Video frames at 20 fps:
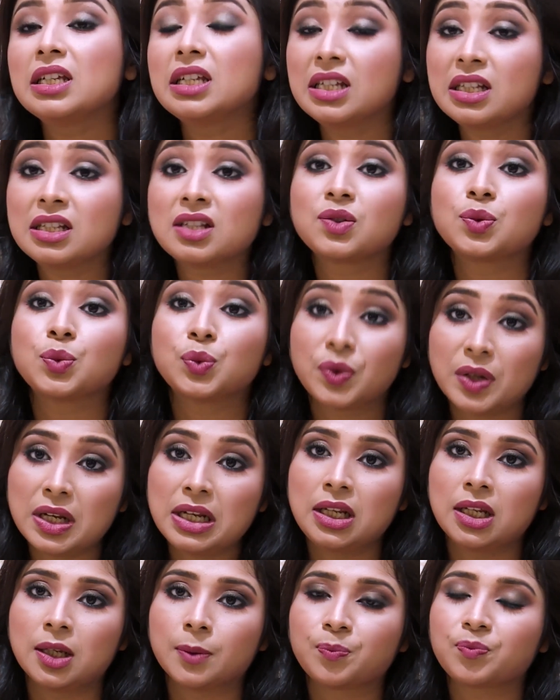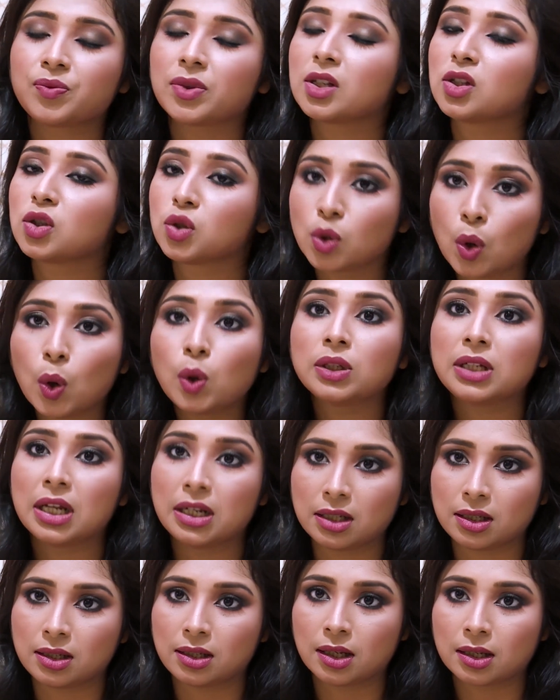It's really so
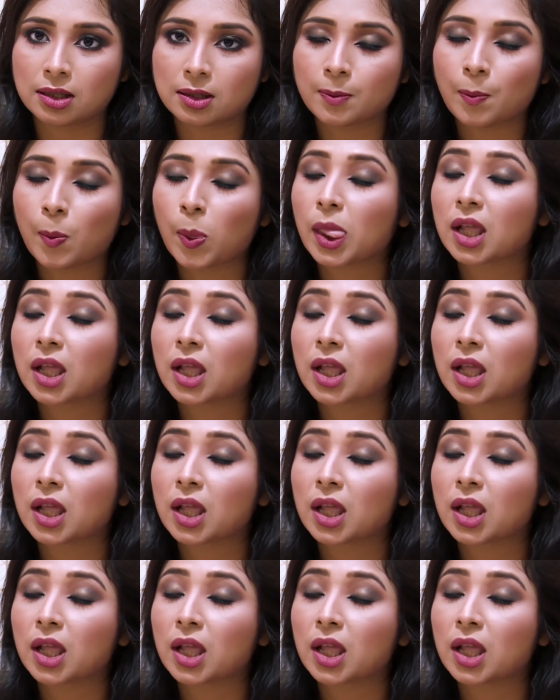delicious.